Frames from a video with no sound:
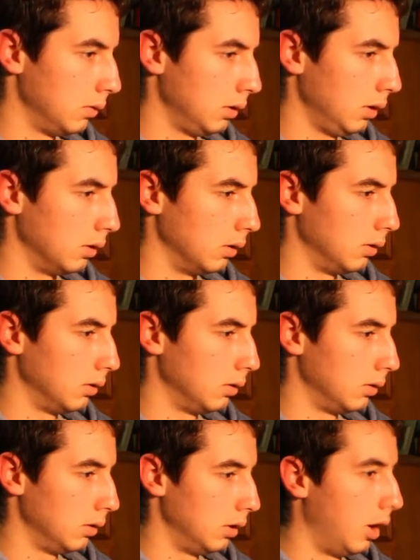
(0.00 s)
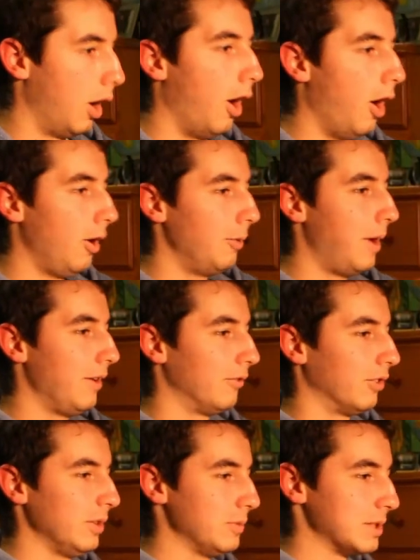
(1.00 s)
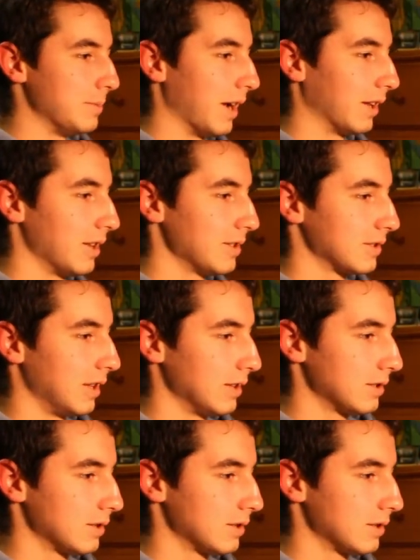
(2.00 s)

Oh. Oh, Martin Freeman's back. That's nice.